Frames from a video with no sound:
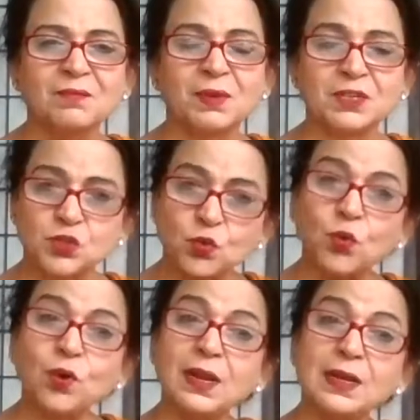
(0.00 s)
But
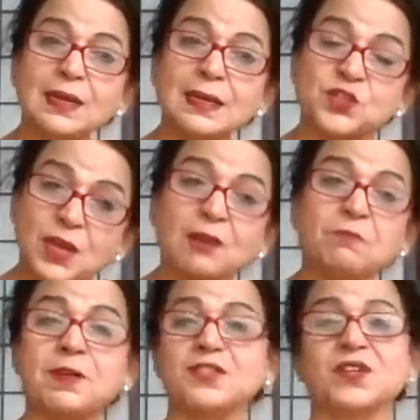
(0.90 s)
soul
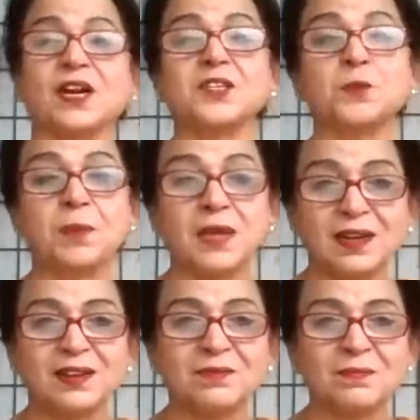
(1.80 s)
itself does not speak.
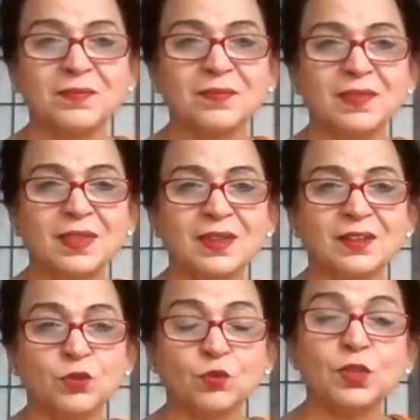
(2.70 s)

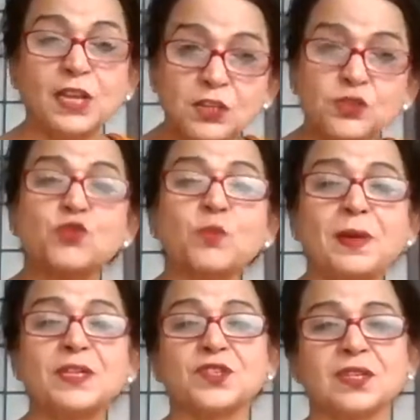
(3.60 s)
Through the
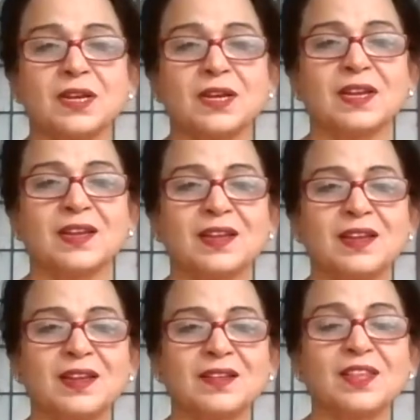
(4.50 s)
instruments,
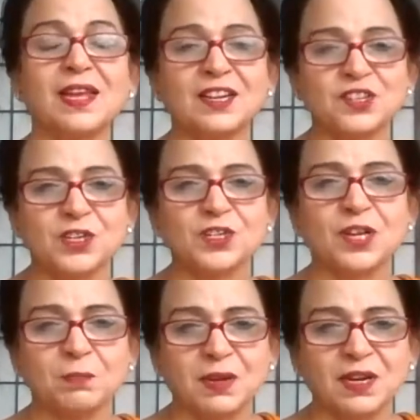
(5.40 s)
the actions
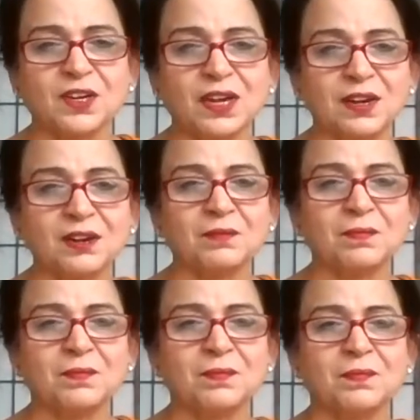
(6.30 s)
are being done.
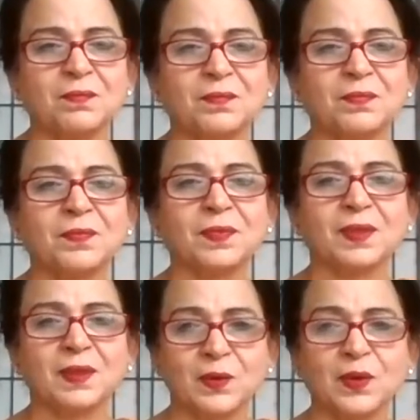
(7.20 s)

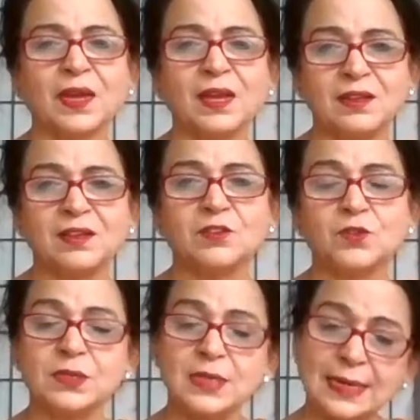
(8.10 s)
Okay?
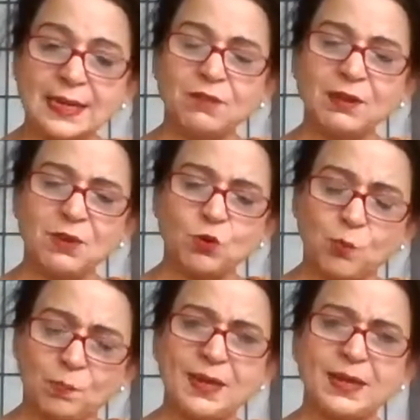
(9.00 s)
So it's like when we
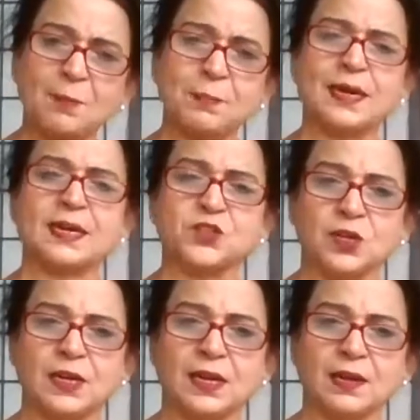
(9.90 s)
open it up, it gets
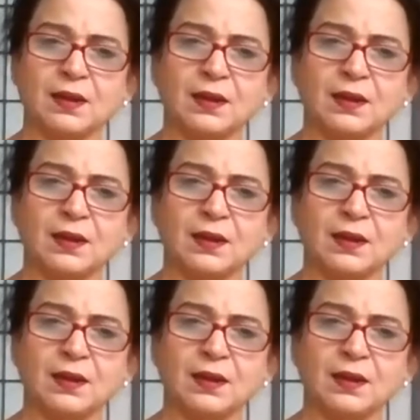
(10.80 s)
clear.